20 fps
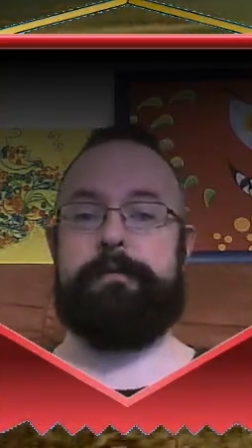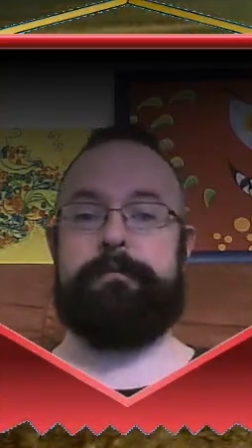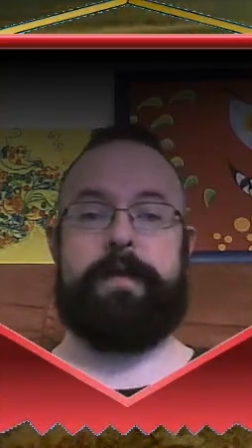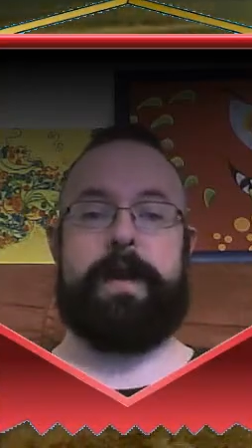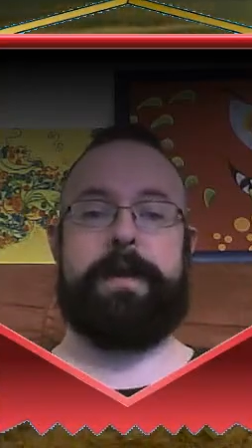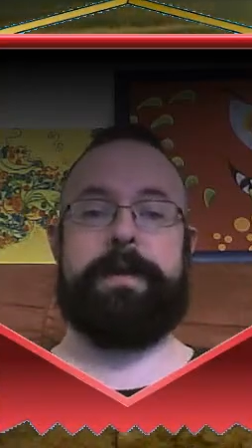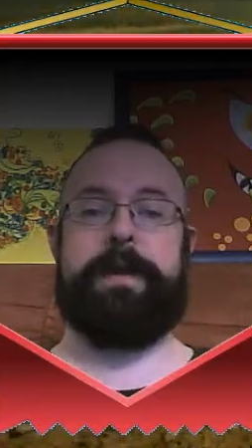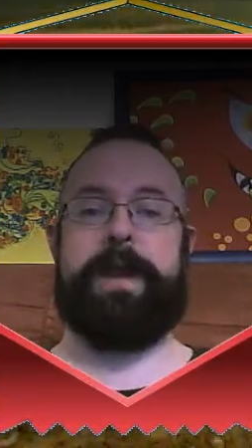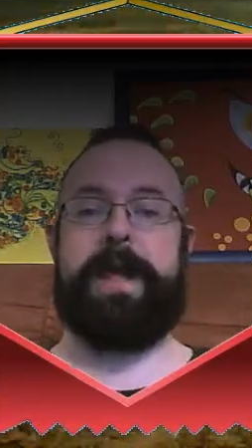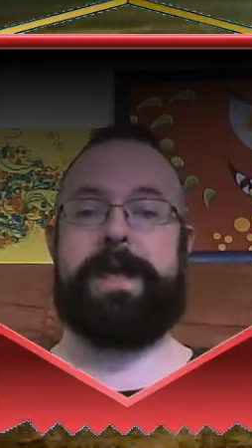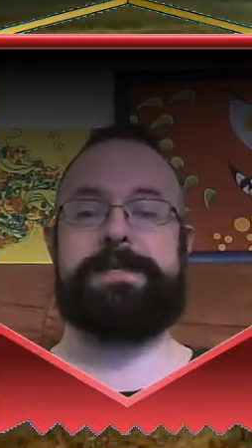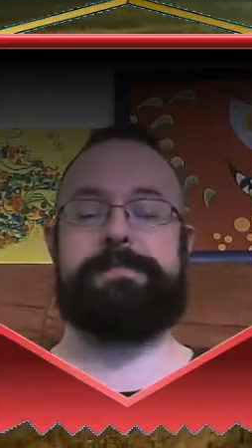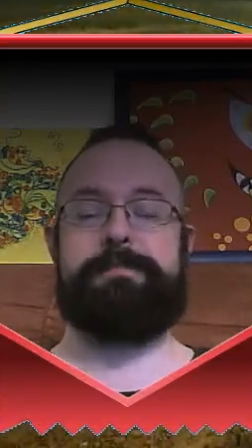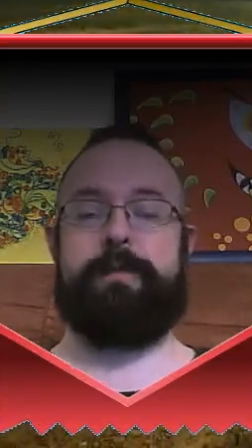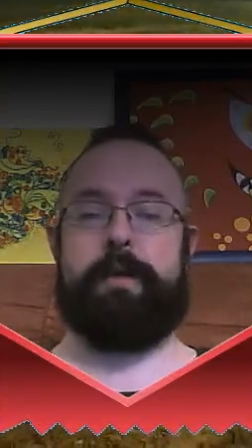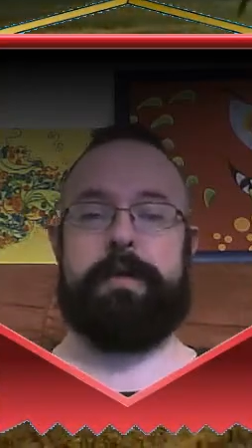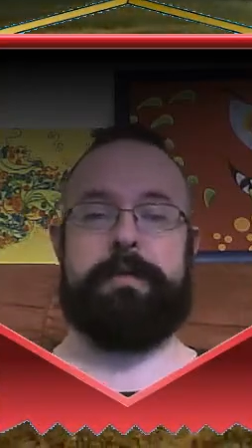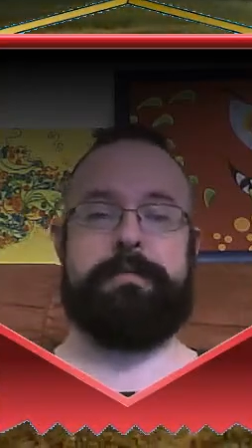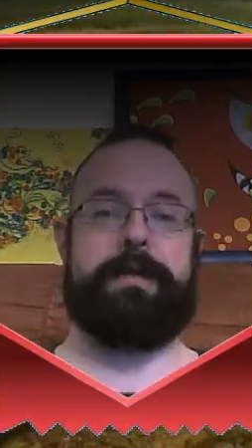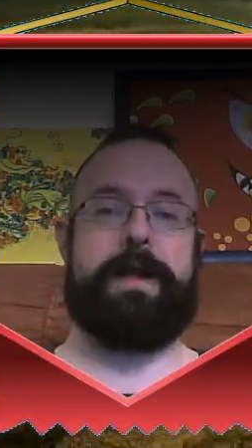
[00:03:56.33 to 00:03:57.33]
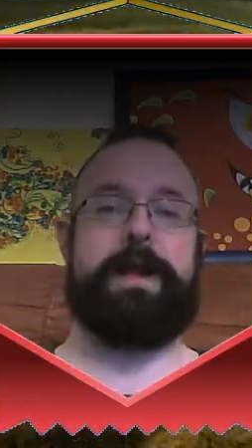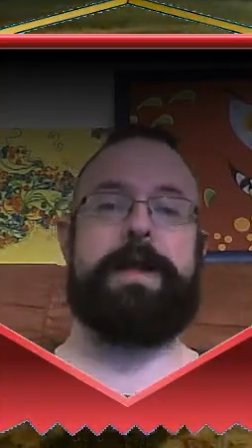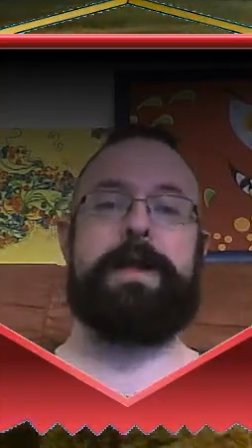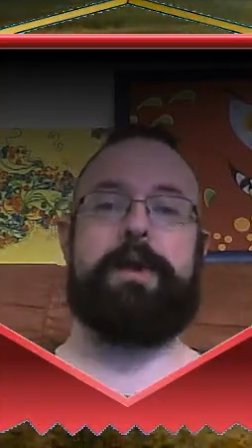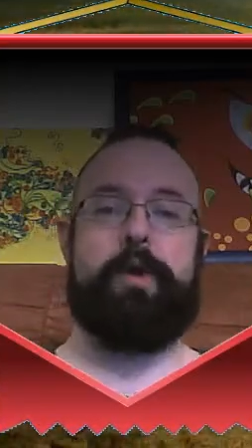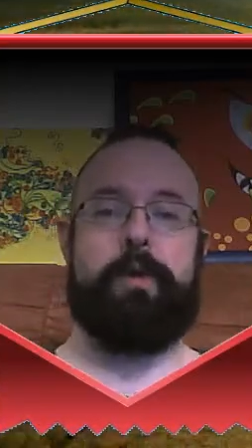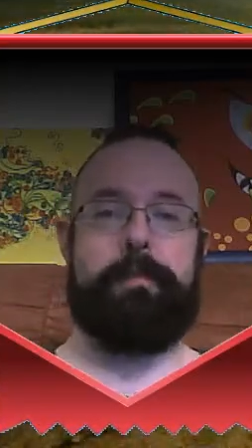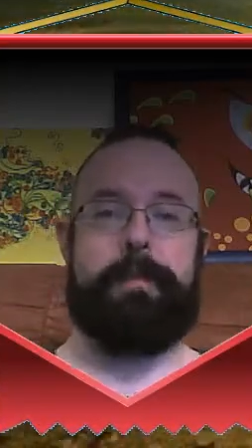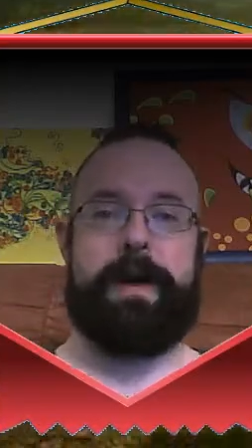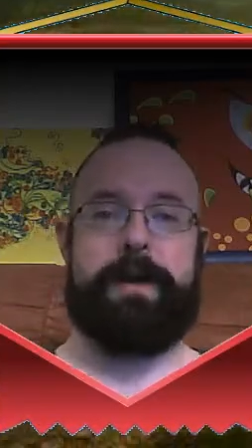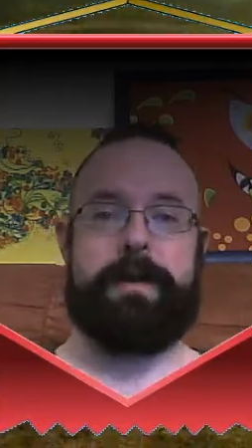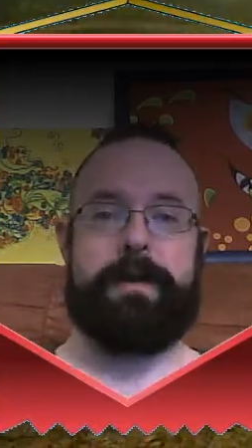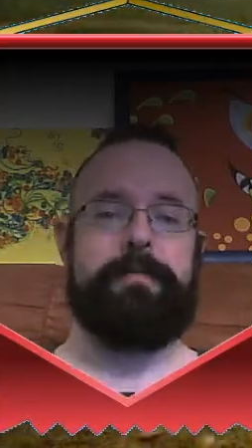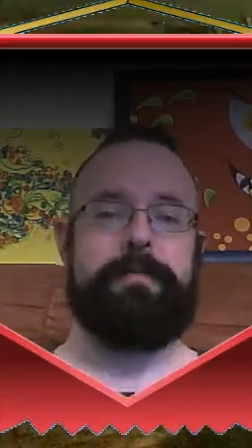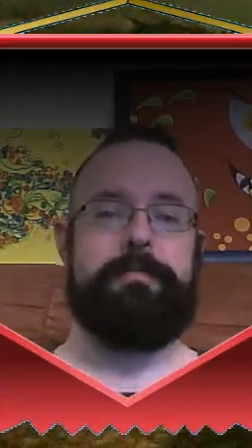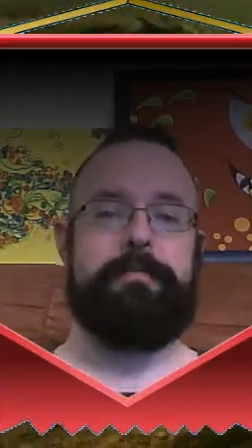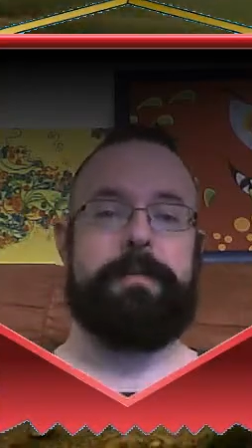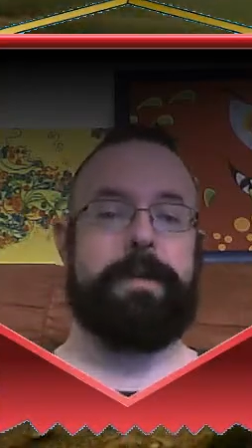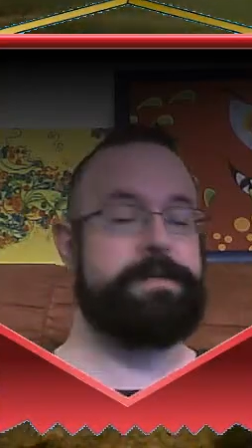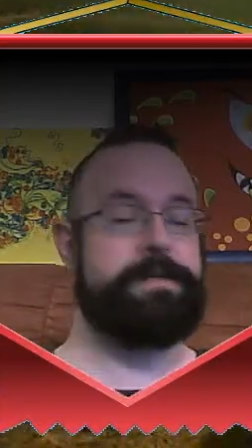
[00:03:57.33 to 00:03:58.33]
find an exploit and tell you about it,
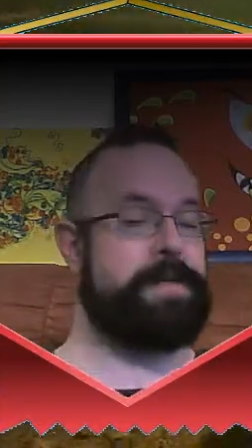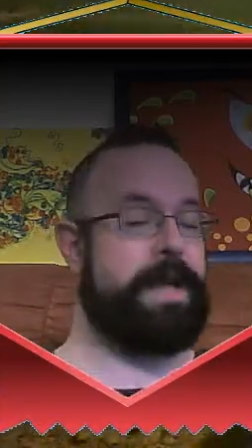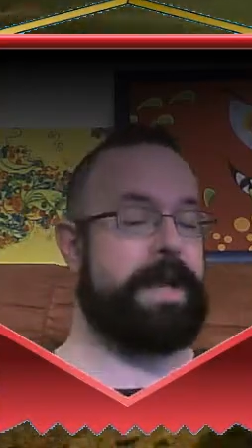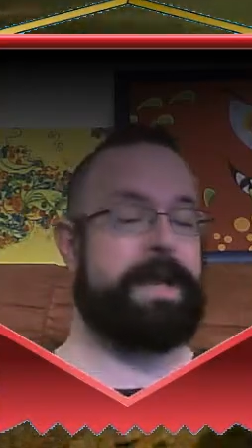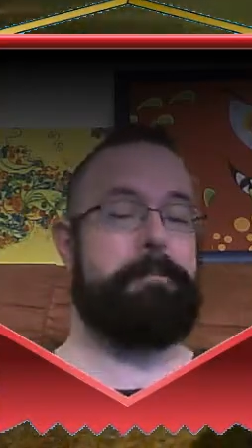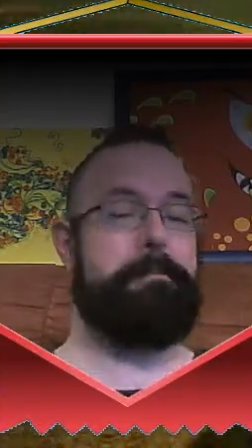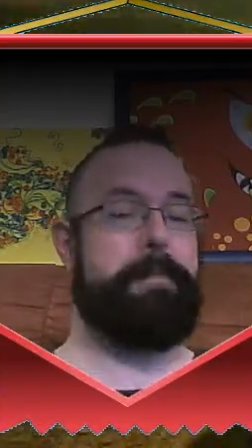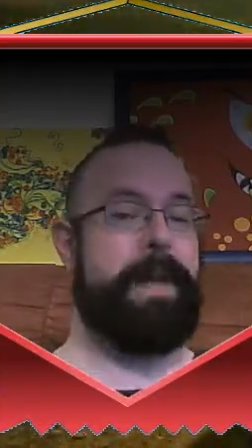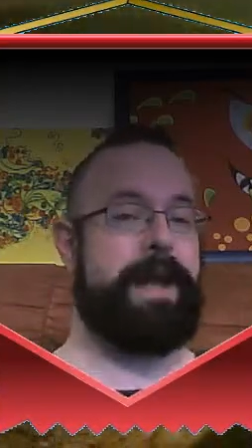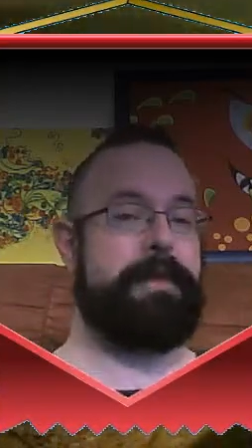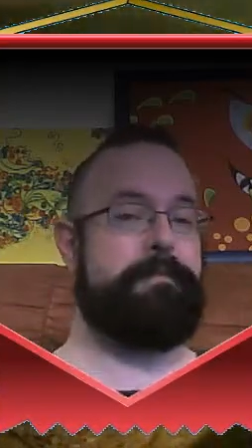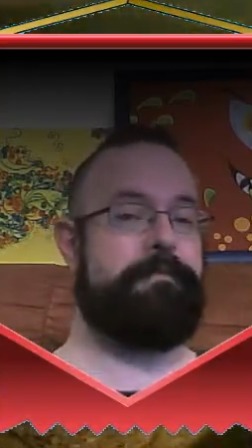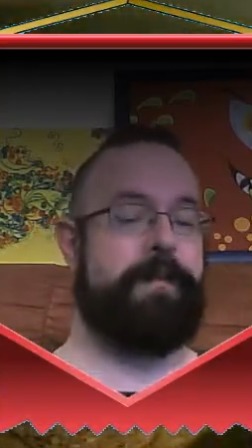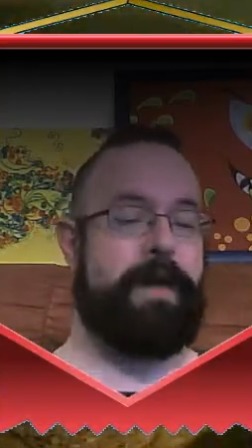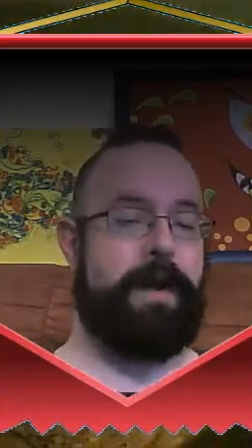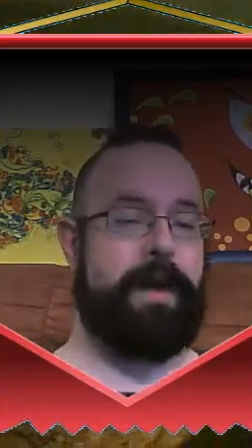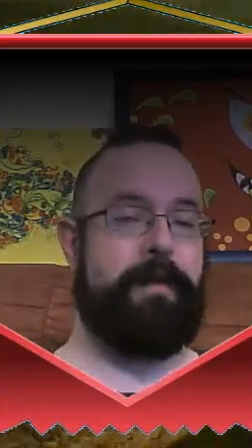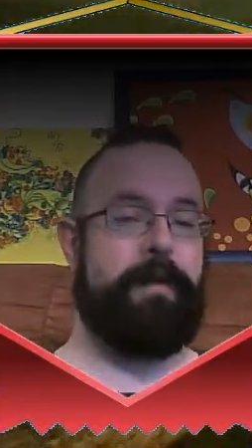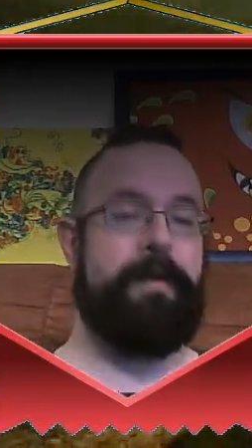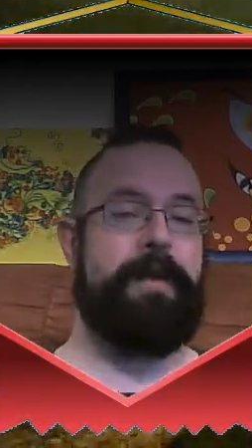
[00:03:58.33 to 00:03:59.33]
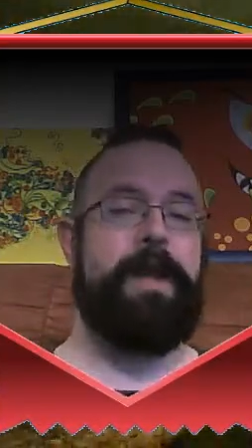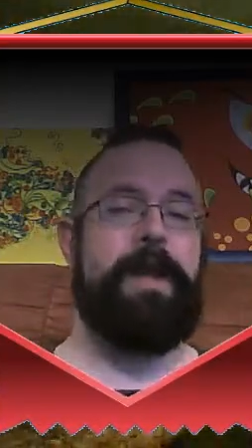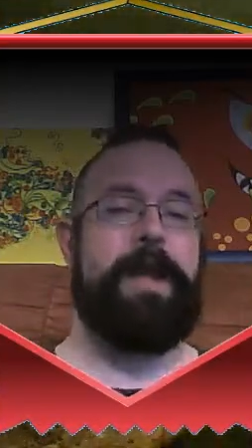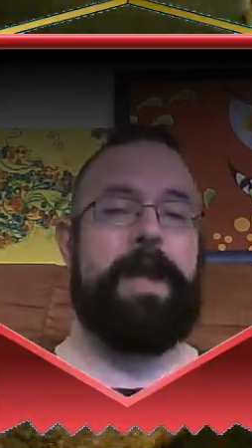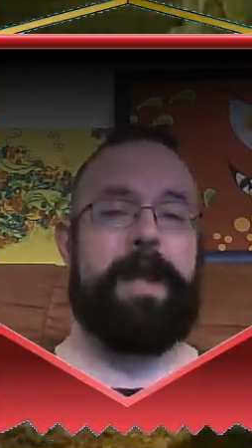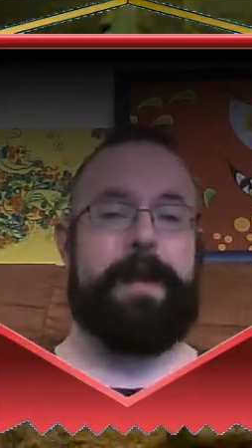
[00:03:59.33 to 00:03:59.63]
because that could backfire and